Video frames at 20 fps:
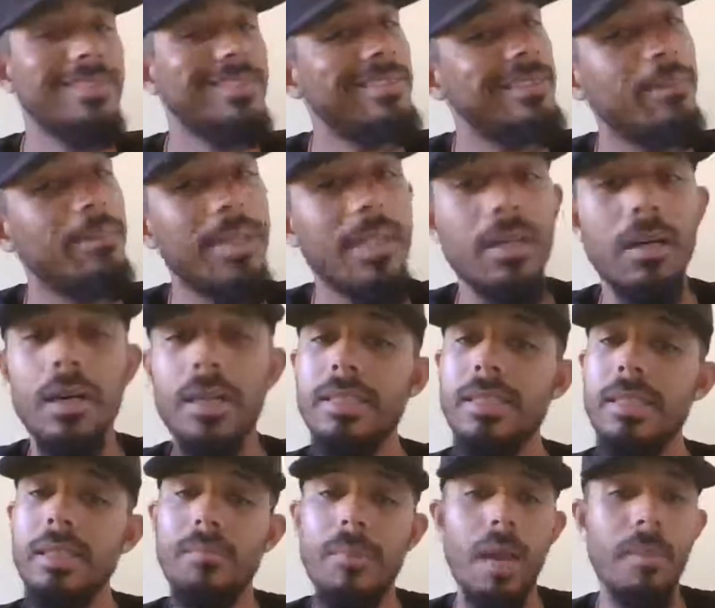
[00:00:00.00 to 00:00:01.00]
To be
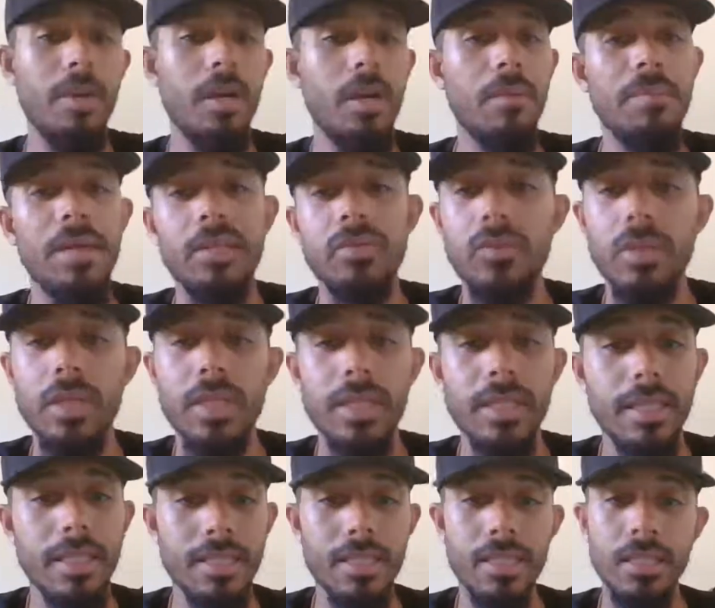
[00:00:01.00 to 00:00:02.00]
honest, he might be our best
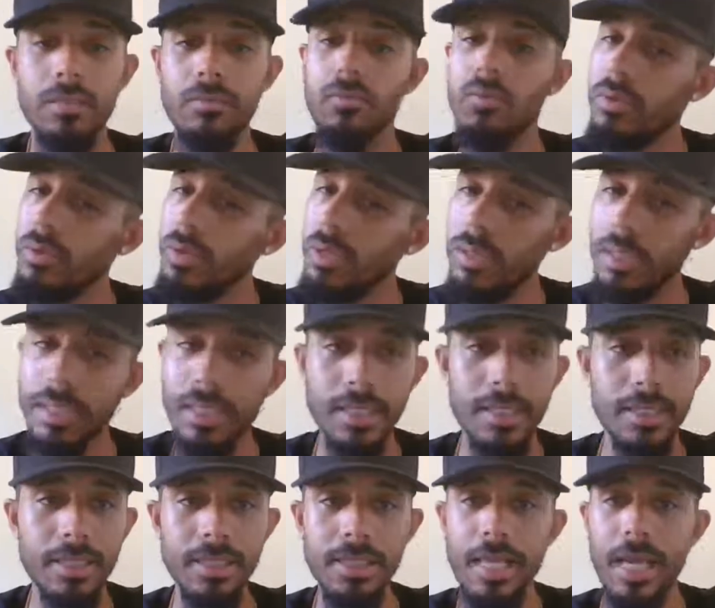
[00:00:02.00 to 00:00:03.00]
rookie this year. We'll get
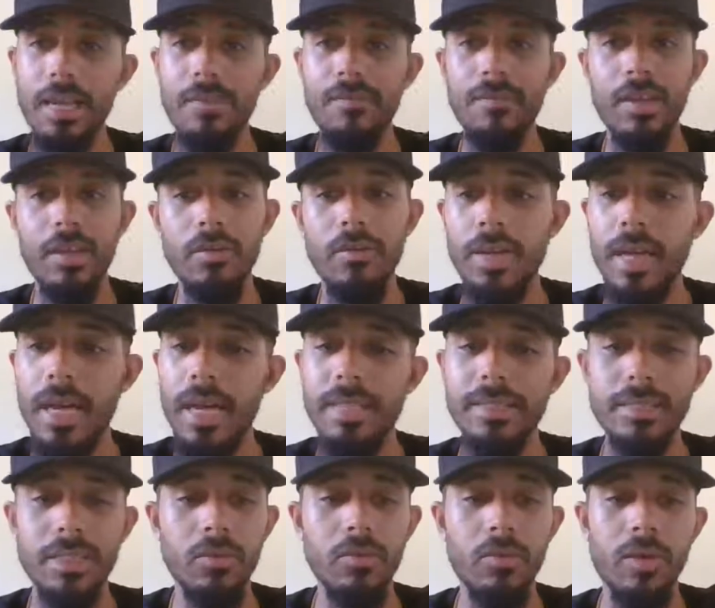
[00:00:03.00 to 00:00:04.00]
into that. If anyone
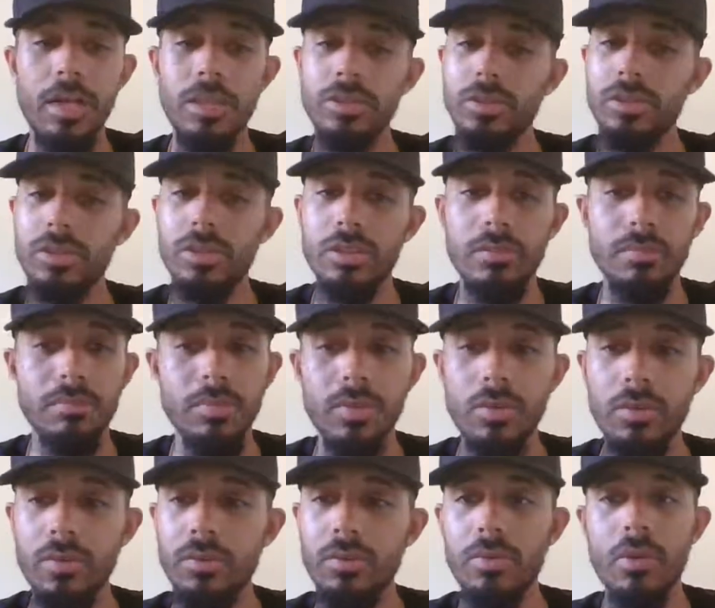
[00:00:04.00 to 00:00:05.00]
has any questions, just
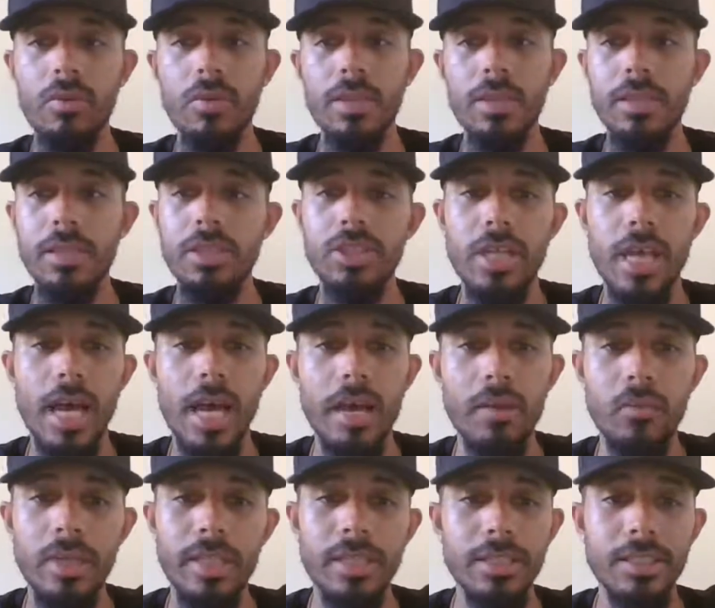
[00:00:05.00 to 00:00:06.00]
throw it in the chat
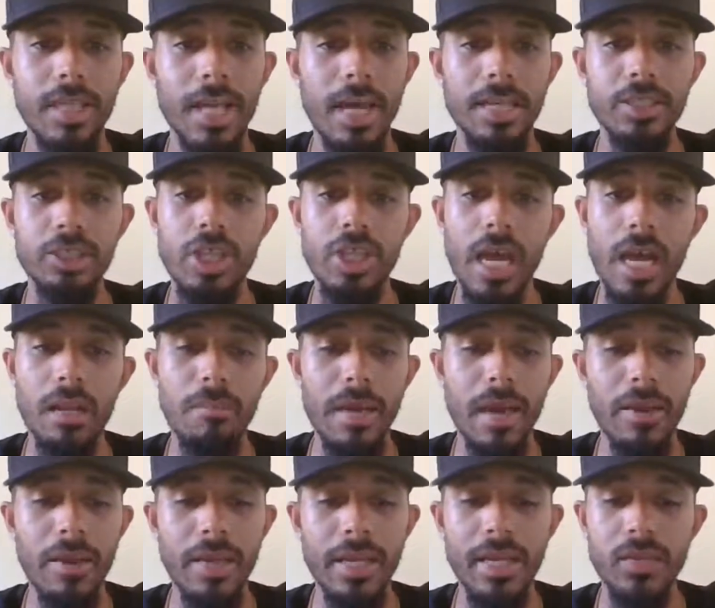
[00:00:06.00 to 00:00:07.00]
and we can kind of chat
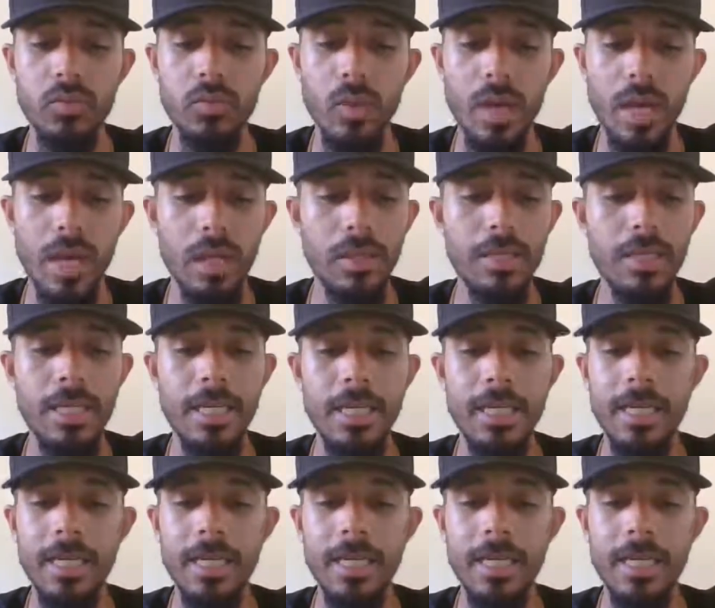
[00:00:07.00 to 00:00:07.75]
about it as well.